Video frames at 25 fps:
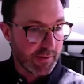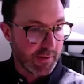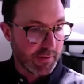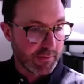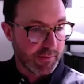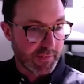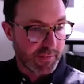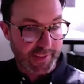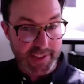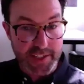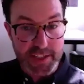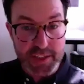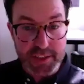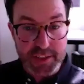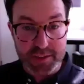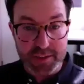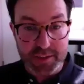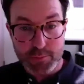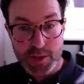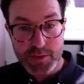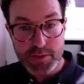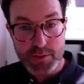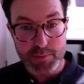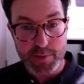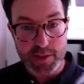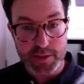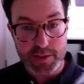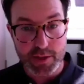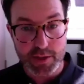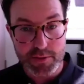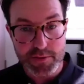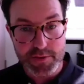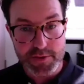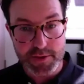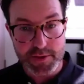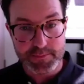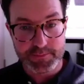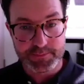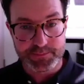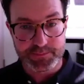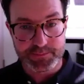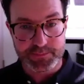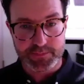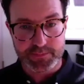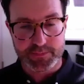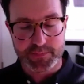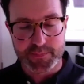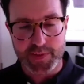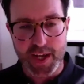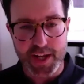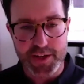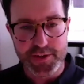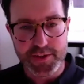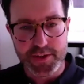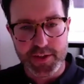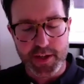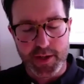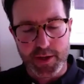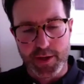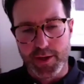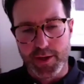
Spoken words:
leadership one-to-one coaching. And